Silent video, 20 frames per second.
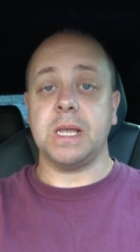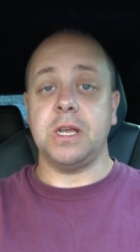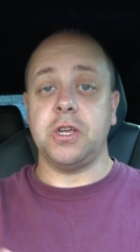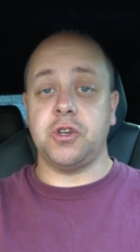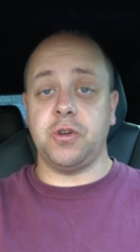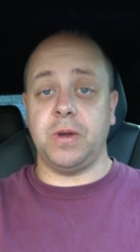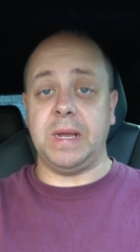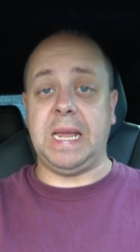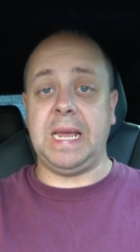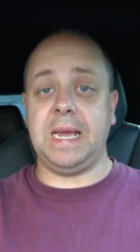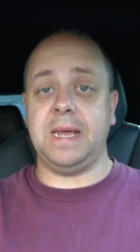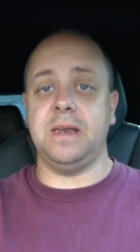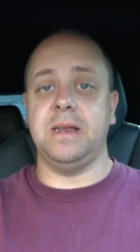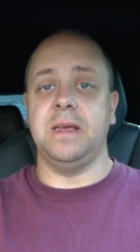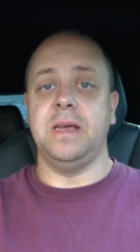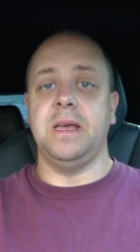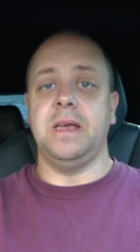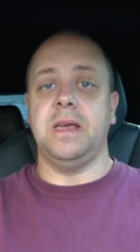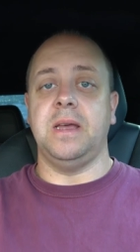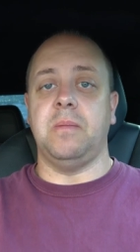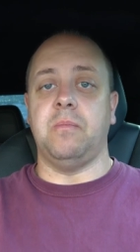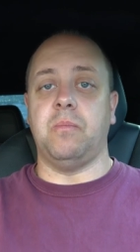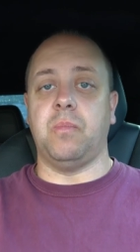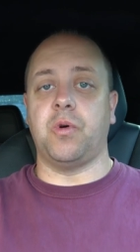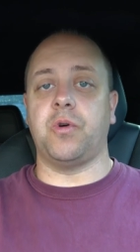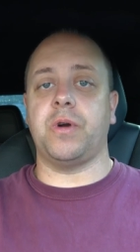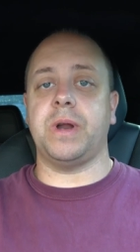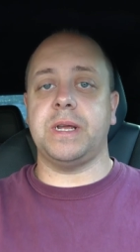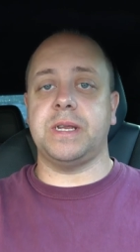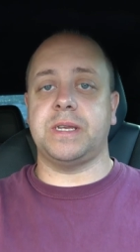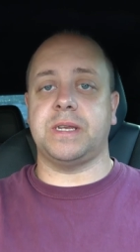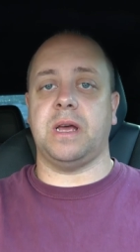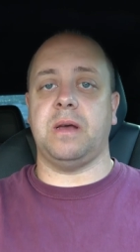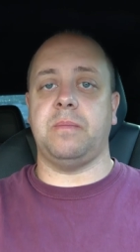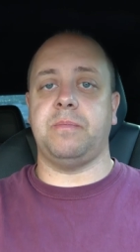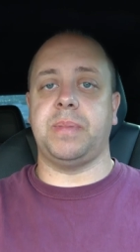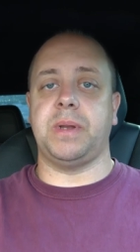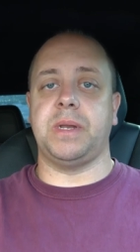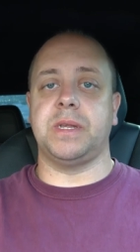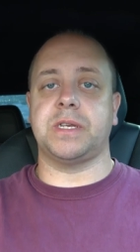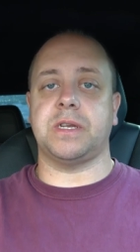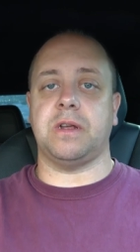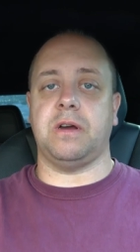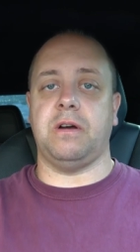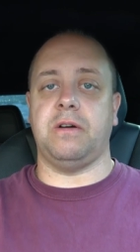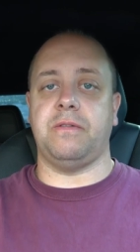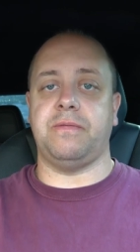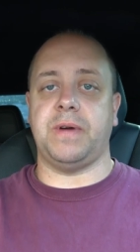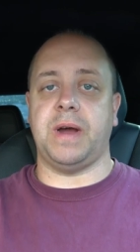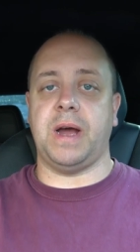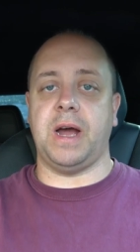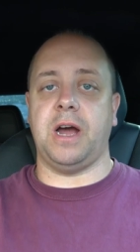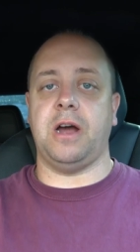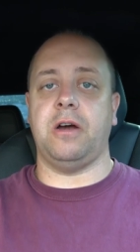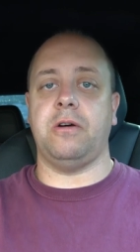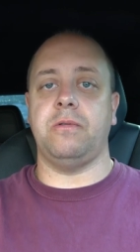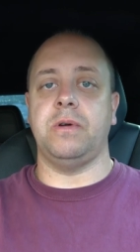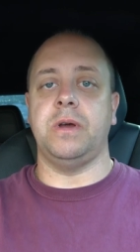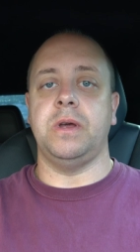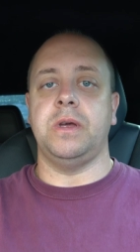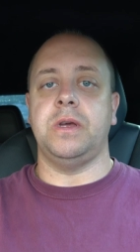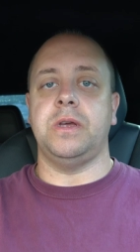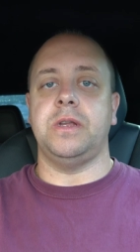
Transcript: So again, more examples of how